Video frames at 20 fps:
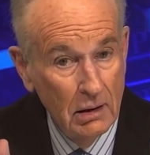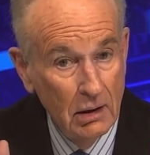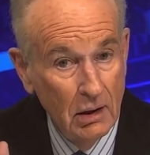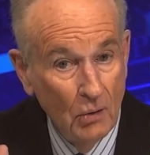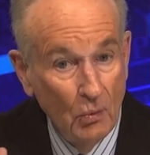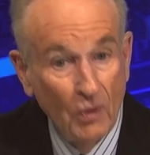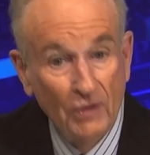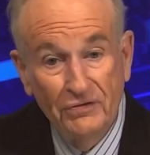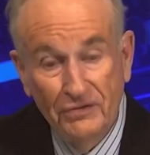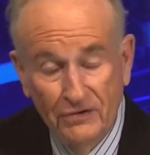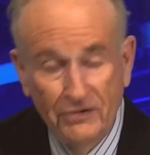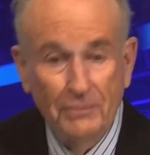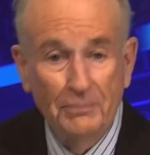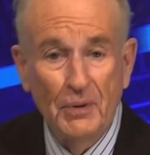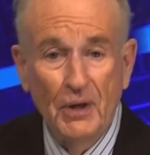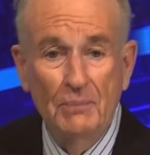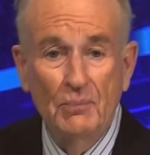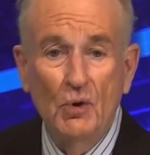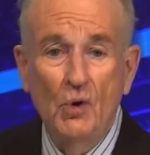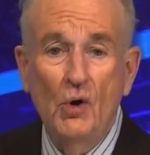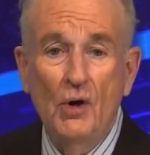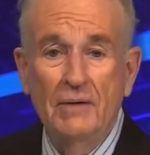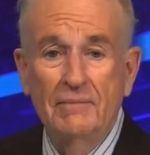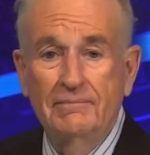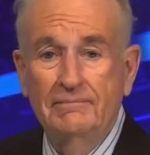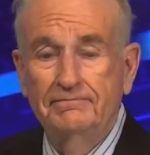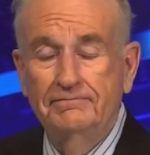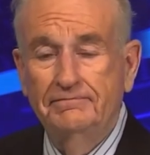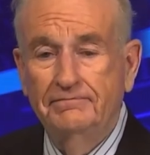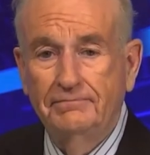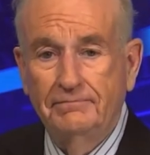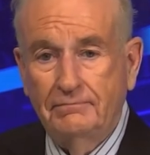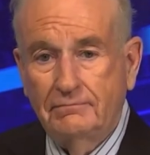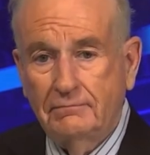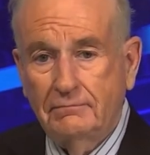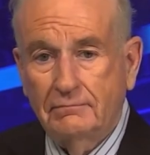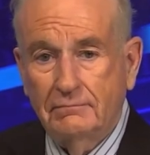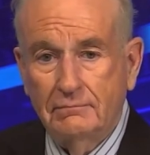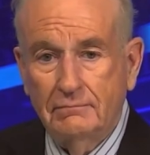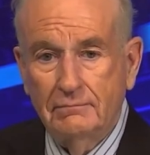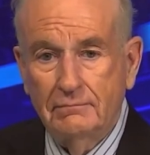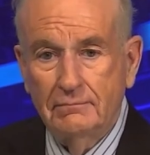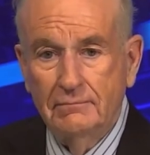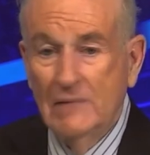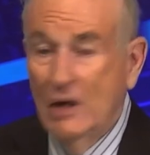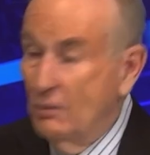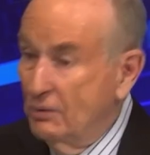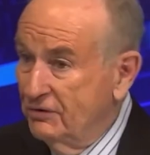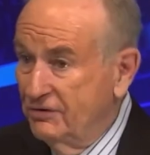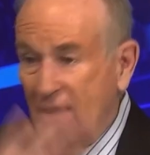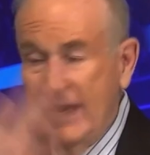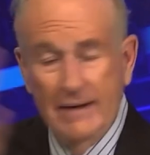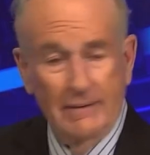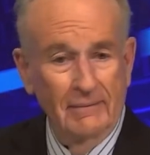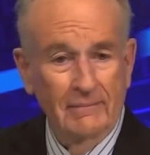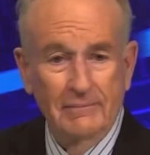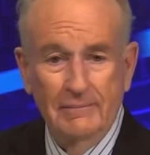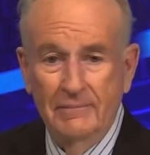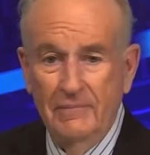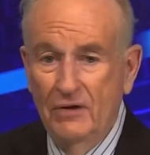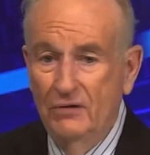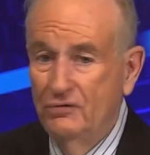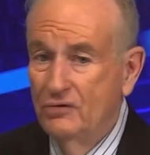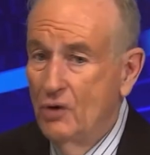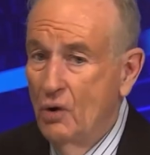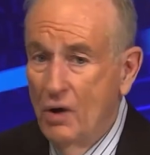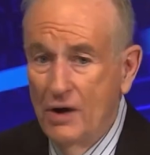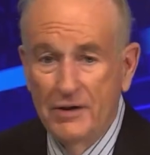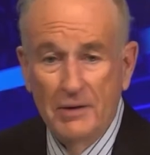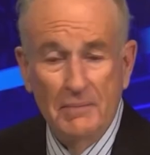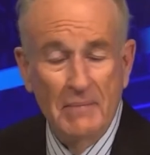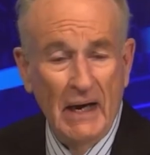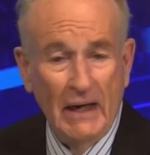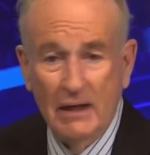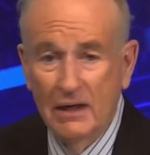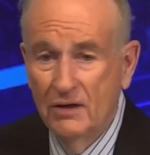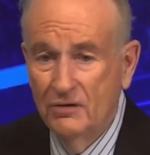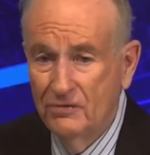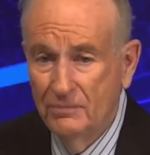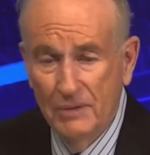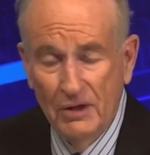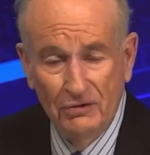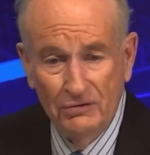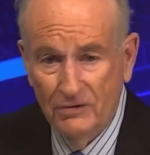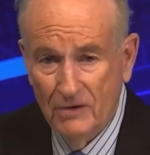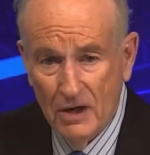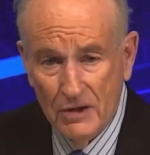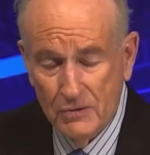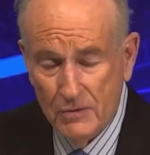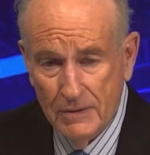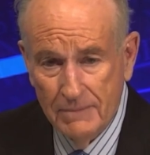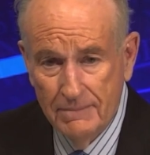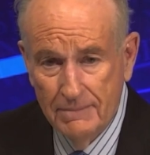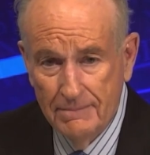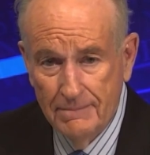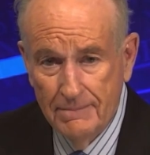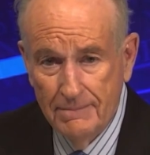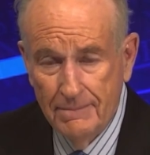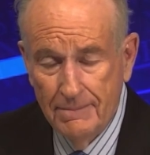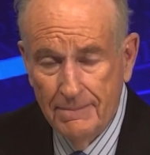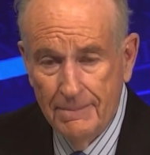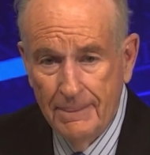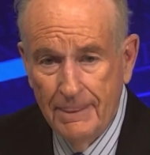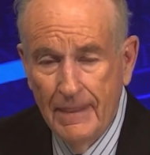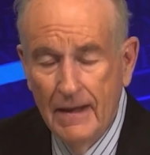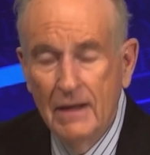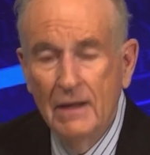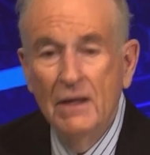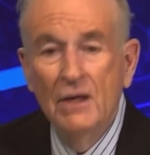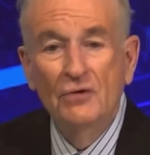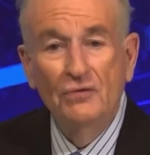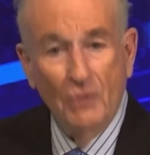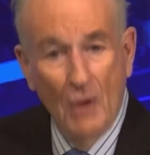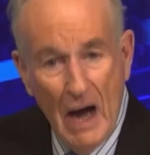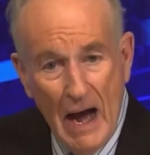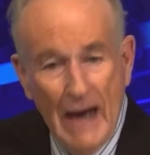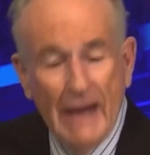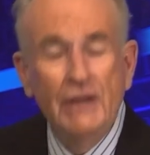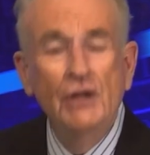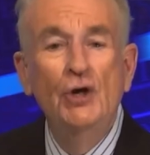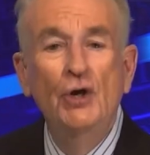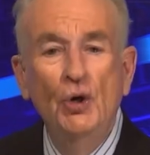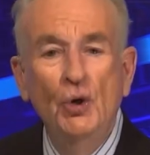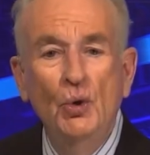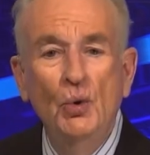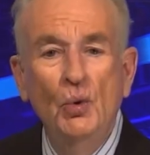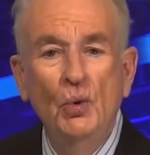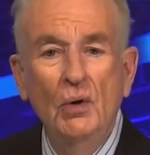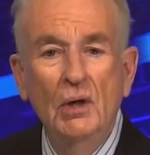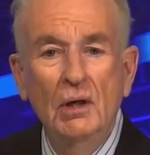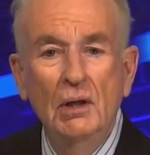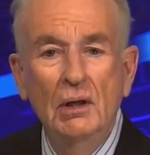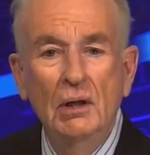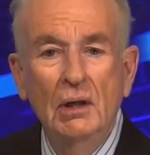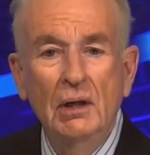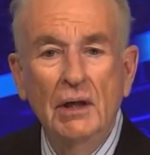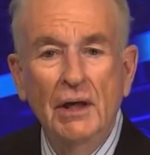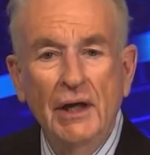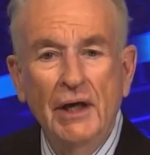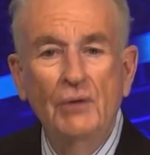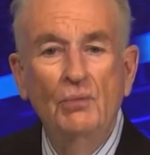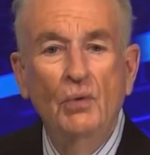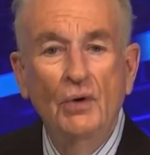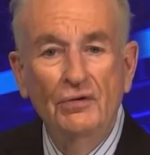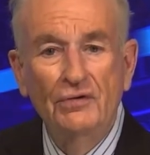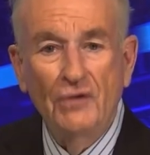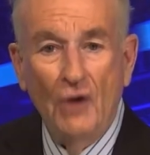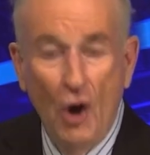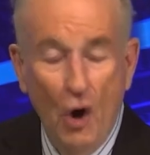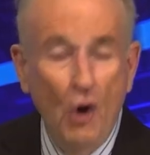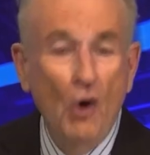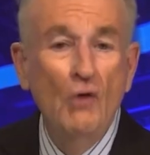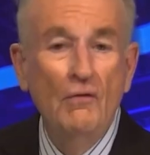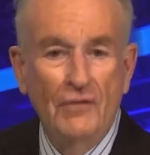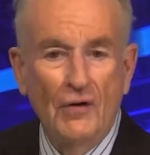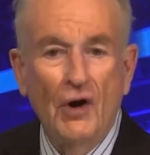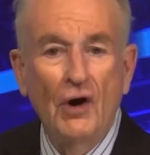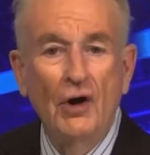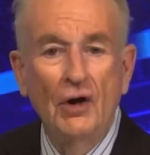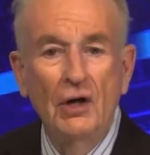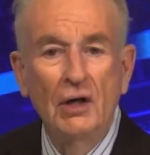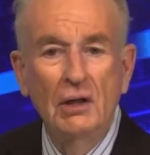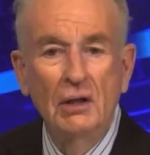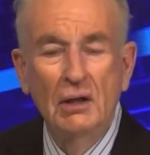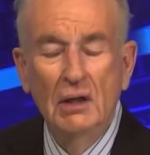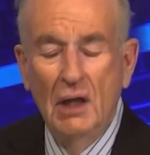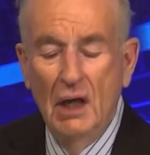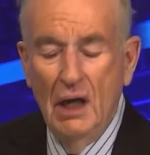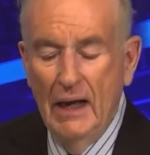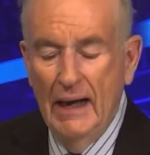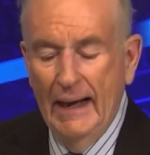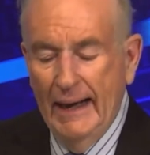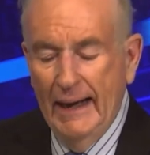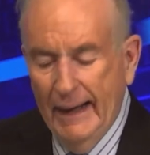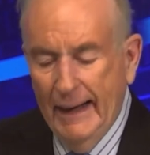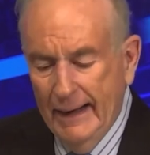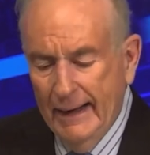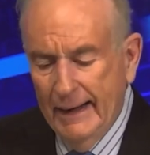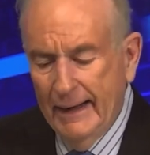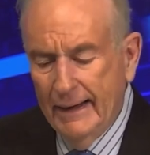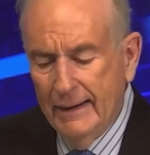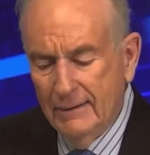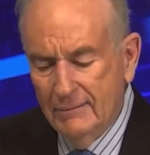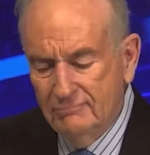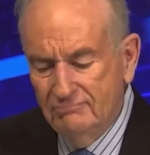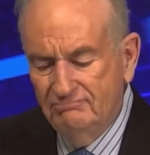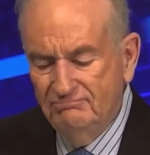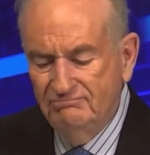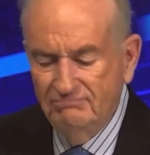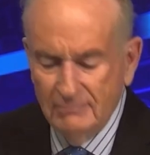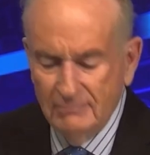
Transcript: was the Supreme Court. That was it. There's no other mechanism in this country. So I knew it was over in,